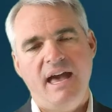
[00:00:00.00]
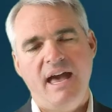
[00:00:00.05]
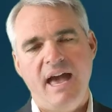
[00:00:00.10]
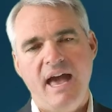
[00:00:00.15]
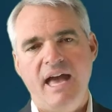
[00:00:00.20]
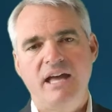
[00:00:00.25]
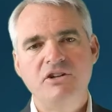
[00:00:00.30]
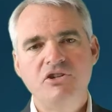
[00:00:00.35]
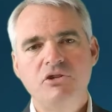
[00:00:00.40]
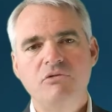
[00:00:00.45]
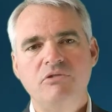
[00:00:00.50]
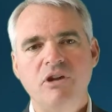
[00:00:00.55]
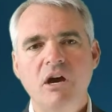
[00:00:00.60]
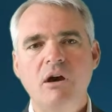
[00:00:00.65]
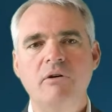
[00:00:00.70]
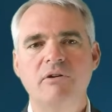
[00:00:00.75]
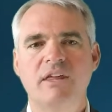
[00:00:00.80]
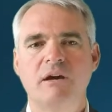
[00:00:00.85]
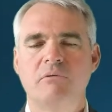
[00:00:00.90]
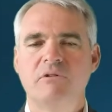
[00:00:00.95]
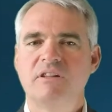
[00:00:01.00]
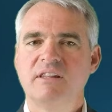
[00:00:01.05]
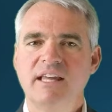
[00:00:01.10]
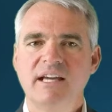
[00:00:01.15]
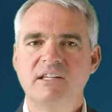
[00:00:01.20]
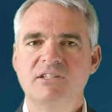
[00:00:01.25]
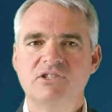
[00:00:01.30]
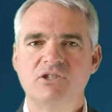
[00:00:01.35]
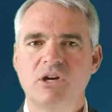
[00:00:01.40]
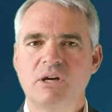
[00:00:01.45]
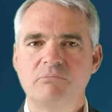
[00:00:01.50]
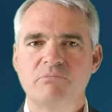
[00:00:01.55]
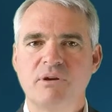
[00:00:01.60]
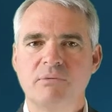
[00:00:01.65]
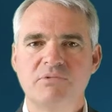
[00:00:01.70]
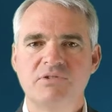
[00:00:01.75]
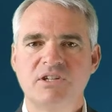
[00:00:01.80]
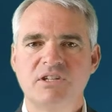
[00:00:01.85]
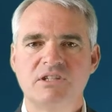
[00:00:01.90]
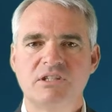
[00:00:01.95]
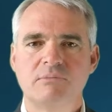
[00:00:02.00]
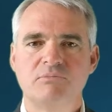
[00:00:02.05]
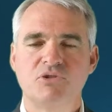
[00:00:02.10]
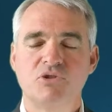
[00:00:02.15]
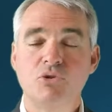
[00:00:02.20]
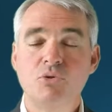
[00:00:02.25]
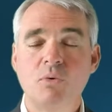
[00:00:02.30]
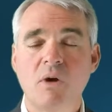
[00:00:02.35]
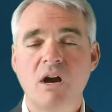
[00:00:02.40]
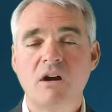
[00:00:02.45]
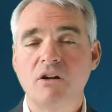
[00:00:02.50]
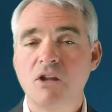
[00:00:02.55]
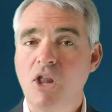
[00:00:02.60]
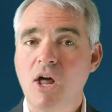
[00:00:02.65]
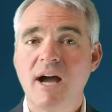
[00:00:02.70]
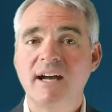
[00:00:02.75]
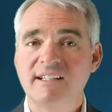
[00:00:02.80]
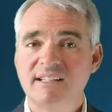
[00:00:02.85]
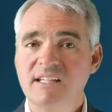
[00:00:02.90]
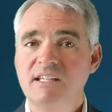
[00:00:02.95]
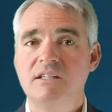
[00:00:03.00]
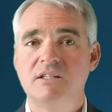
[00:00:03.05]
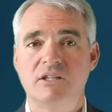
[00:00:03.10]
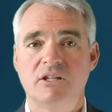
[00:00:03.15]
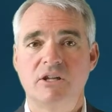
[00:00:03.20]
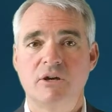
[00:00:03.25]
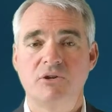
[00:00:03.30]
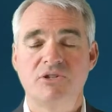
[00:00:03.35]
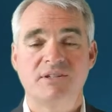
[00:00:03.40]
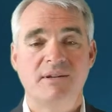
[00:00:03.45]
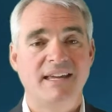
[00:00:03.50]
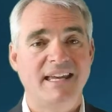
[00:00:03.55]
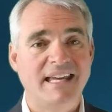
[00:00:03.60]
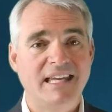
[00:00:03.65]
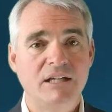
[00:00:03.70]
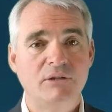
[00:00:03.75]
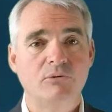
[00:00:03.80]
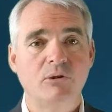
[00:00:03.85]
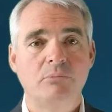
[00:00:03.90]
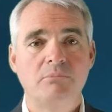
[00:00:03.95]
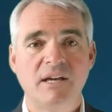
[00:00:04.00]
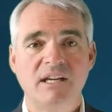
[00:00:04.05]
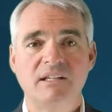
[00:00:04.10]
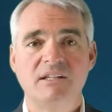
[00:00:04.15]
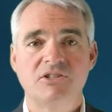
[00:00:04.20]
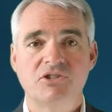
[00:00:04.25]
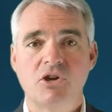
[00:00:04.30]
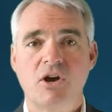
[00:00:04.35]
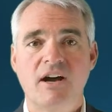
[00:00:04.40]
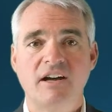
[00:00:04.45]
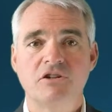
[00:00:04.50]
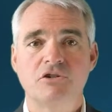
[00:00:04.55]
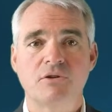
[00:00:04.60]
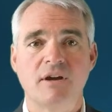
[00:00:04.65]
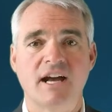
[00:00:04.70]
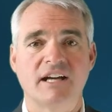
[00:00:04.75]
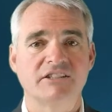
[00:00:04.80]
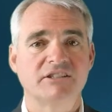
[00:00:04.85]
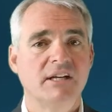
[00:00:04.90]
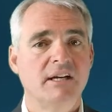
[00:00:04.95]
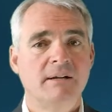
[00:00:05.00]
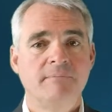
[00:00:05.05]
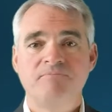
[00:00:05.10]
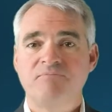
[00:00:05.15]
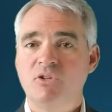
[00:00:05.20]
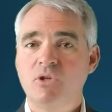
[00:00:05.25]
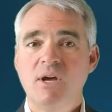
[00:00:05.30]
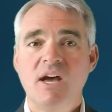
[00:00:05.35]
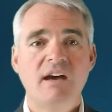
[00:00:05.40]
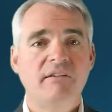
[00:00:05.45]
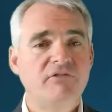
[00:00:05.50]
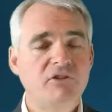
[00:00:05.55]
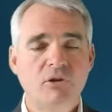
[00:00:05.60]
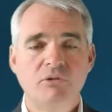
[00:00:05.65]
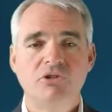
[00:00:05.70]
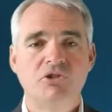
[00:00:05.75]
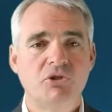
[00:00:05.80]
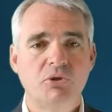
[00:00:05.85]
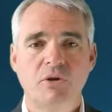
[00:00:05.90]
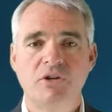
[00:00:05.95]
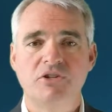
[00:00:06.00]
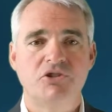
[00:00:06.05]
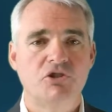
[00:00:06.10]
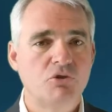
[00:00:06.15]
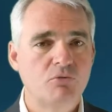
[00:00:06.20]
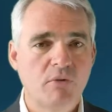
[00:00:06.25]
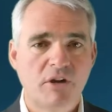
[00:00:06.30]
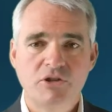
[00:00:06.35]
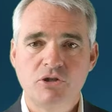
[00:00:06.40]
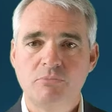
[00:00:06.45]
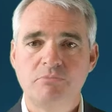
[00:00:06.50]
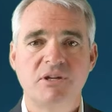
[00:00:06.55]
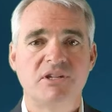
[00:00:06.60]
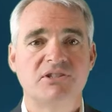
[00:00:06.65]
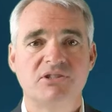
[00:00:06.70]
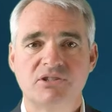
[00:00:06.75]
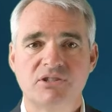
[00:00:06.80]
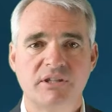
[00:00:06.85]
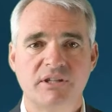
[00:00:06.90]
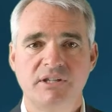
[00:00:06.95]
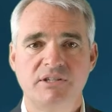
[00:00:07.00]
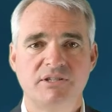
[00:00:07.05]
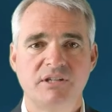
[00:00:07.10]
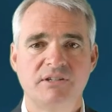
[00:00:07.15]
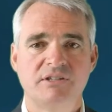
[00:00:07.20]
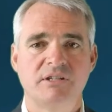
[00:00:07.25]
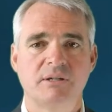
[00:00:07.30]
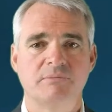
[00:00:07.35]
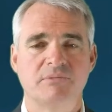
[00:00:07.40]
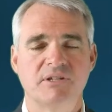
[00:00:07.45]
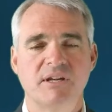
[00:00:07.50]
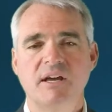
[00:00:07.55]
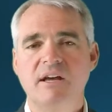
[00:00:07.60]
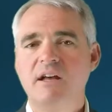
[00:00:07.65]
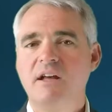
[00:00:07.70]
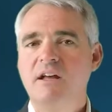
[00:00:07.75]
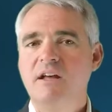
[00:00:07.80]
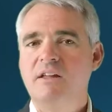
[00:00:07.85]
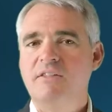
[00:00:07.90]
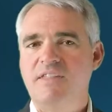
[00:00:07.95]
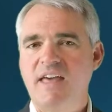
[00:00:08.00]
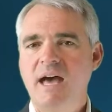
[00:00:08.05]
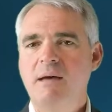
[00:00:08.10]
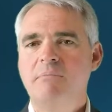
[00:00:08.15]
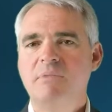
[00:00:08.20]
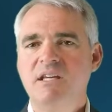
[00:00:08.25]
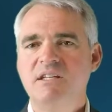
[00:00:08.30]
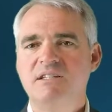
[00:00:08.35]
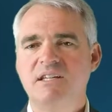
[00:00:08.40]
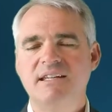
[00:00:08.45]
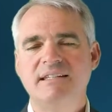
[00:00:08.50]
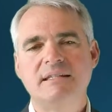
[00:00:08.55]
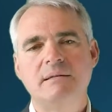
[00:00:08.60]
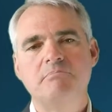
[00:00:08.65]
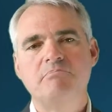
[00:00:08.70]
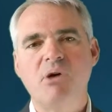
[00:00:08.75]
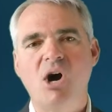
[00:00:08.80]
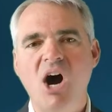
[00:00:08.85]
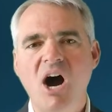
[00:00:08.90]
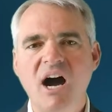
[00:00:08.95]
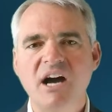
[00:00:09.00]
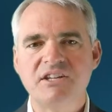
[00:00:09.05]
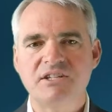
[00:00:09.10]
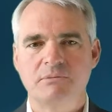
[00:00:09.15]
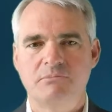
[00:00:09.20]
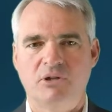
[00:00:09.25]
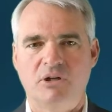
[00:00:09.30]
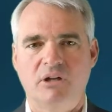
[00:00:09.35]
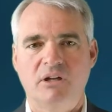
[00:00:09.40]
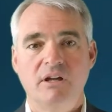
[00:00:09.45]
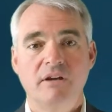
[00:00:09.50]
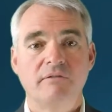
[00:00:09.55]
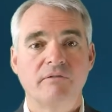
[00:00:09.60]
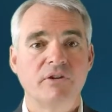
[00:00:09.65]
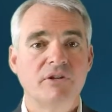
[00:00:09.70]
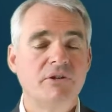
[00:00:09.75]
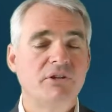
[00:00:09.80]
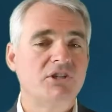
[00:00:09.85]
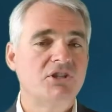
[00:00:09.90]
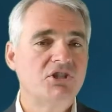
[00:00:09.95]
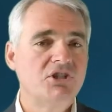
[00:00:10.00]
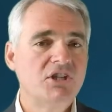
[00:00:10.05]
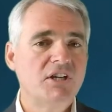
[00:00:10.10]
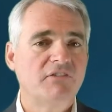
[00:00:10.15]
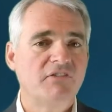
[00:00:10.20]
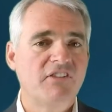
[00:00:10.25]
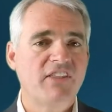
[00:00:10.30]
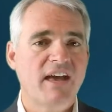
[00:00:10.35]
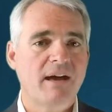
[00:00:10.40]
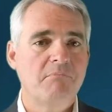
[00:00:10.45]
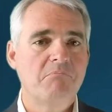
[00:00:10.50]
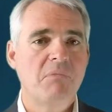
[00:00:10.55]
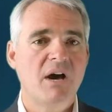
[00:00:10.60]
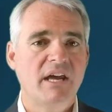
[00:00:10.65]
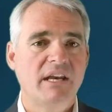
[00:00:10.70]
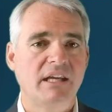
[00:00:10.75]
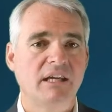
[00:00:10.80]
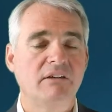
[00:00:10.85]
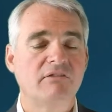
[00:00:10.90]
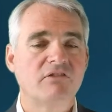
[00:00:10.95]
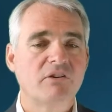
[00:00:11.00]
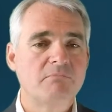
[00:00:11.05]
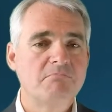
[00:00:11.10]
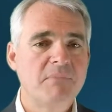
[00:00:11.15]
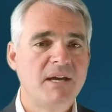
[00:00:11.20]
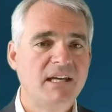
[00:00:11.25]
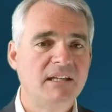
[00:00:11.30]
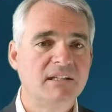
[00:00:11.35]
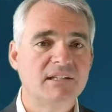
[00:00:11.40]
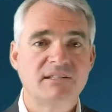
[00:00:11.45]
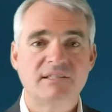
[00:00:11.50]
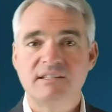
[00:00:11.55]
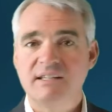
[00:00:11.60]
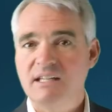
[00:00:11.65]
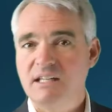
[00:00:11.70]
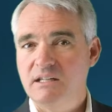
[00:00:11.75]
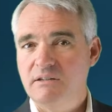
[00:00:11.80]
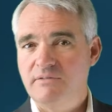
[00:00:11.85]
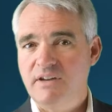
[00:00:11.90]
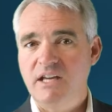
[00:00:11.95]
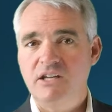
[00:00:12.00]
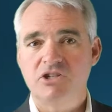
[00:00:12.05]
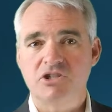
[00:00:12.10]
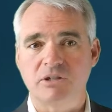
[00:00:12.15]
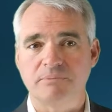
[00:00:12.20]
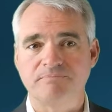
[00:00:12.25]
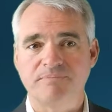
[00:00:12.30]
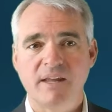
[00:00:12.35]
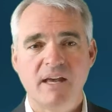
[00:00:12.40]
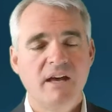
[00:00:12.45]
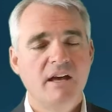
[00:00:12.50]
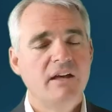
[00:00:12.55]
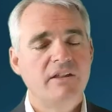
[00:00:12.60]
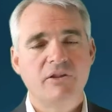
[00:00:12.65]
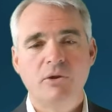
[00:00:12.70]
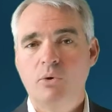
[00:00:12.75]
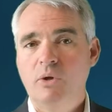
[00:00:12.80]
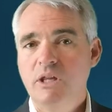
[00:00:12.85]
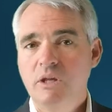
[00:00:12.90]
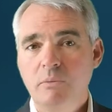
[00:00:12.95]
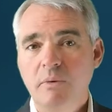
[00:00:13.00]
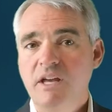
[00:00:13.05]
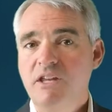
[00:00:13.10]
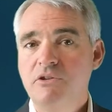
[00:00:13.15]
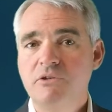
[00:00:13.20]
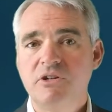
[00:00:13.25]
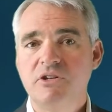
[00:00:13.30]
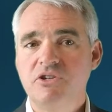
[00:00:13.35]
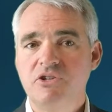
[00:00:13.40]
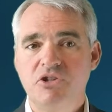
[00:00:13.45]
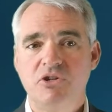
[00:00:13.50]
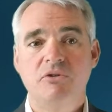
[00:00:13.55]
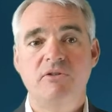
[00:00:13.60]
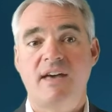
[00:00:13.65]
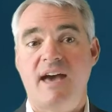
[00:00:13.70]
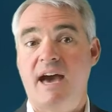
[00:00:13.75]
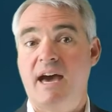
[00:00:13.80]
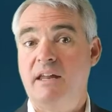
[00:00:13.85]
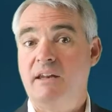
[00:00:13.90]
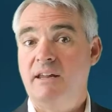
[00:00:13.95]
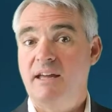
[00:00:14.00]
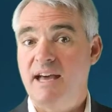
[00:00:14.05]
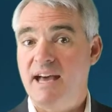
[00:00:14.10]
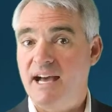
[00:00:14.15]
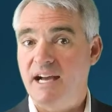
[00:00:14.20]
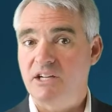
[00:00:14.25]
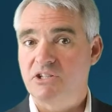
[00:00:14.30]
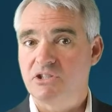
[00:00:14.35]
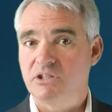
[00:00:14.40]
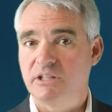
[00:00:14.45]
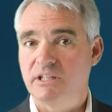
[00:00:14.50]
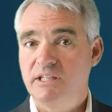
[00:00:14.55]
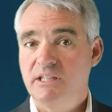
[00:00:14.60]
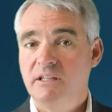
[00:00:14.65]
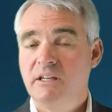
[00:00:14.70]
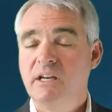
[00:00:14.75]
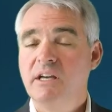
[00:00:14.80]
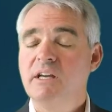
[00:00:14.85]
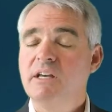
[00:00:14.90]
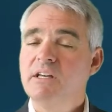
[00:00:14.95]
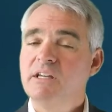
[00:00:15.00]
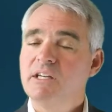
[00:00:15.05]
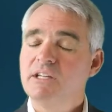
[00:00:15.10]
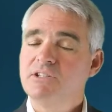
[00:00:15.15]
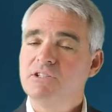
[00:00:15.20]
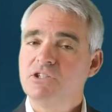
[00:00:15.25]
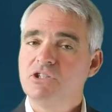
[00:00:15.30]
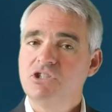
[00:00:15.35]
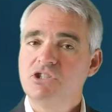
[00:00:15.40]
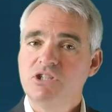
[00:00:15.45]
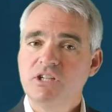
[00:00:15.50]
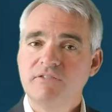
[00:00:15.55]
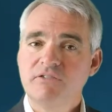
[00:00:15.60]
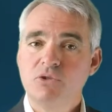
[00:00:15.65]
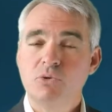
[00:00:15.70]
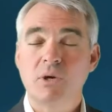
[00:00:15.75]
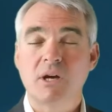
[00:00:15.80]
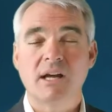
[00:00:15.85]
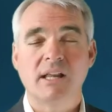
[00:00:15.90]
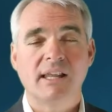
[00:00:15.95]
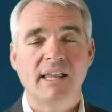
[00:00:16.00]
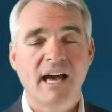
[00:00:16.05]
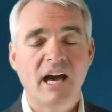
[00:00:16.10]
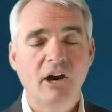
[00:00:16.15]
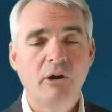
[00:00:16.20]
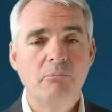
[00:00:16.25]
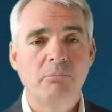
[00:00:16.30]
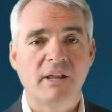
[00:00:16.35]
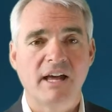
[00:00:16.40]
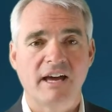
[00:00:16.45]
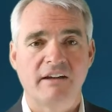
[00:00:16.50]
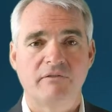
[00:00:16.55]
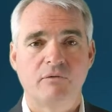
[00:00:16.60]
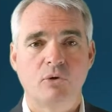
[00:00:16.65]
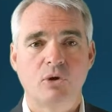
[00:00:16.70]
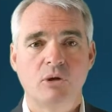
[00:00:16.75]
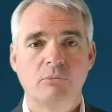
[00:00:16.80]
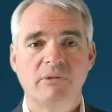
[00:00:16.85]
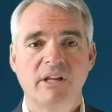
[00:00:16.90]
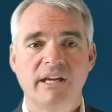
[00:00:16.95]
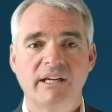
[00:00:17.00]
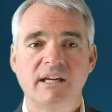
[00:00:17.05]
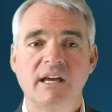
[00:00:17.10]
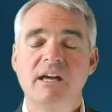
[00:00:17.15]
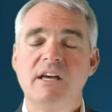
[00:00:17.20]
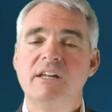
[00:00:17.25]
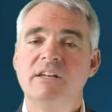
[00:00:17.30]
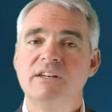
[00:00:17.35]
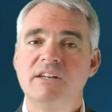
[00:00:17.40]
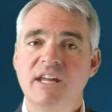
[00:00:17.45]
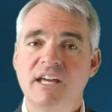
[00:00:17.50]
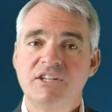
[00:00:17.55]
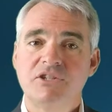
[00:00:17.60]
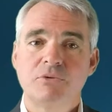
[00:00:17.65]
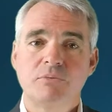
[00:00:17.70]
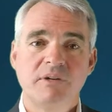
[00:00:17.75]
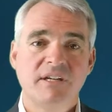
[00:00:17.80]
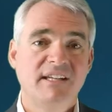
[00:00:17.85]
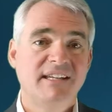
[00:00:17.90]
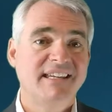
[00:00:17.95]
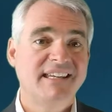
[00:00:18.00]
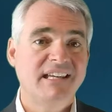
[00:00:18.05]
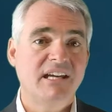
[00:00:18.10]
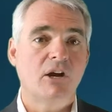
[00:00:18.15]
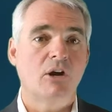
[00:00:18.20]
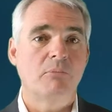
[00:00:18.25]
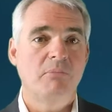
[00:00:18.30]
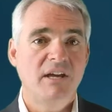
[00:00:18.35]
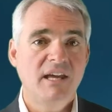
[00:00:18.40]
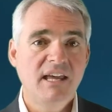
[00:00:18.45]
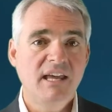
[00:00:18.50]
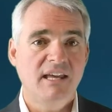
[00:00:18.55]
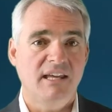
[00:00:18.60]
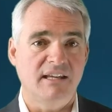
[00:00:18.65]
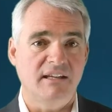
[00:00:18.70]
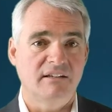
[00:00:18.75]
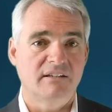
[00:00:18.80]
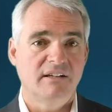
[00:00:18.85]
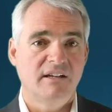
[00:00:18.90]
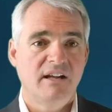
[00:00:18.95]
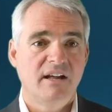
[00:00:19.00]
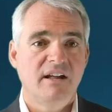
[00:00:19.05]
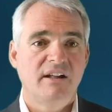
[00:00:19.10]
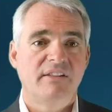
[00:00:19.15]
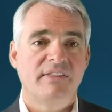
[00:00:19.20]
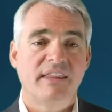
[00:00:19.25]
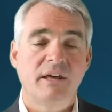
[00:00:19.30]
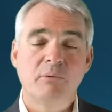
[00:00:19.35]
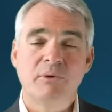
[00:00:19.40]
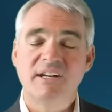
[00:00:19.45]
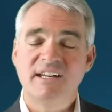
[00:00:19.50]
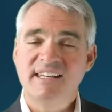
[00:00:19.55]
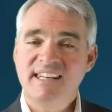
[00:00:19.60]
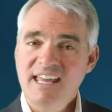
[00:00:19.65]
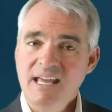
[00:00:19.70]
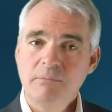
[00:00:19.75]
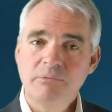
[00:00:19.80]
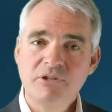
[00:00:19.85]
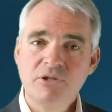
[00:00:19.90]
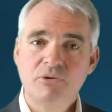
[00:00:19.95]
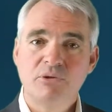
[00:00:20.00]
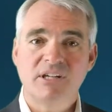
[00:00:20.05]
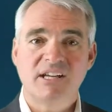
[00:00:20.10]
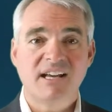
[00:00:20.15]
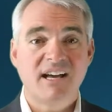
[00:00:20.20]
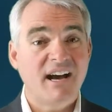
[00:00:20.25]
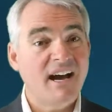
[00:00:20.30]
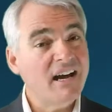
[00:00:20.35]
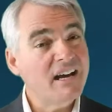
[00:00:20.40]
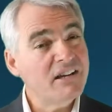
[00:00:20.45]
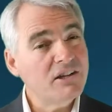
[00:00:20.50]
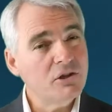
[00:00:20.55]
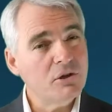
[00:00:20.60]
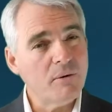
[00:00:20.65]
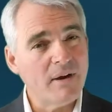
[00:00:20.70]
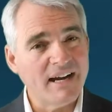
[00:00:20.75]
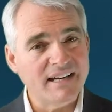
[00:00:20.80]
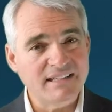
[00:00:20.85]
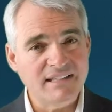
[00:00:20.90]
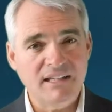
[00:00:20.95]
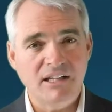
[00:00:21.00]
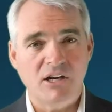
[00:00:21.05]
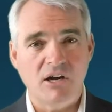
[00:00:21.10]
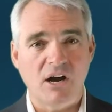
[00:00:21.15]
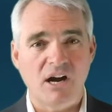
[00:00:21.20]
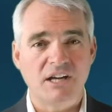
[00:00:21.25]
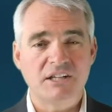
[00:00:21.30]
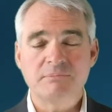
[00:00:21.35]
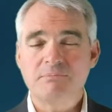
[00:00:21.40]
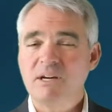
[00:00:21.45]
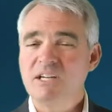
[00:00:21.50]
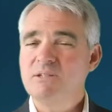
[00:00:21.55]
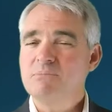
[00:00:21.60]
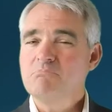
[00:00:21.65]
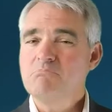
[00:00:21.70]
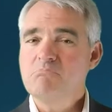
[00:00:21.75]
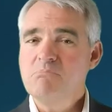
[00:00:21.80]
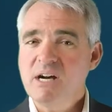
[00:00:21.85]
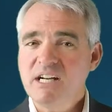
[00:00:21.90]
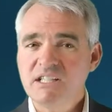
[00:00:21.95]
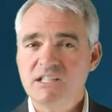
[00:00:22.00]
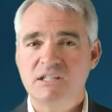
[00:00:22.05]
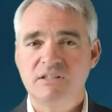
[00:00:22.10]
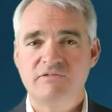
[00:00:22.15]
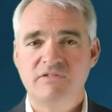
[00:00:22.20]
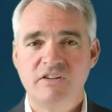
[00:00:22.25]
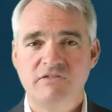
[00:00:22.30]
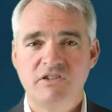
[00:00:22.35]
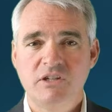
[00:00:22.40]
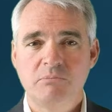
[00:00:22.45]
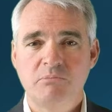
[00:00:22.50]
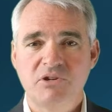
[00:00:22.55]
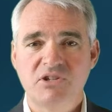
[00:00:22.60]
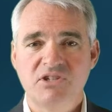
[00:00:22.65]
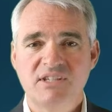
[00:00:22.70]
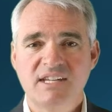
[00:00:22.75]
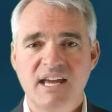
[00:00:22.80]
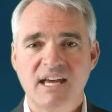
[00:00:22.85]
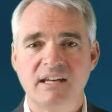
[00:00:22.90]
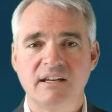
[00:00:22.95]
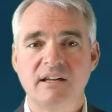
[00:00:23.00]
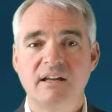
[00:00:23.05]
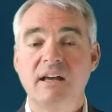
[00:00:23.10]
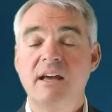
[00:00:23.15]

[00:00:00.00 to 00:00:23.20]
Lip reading: And you know that with legacy on-prem systems, you are locked into those annual maintenance contracts. You have no choice. You run your business on these systems. That means it's impossible for you to shift that money from maintenance to innovation. The only way you can do that, actually, is to shift to a cloud platform like NetSuite ERP that would enable you to cut your IT costs by as much as 50%.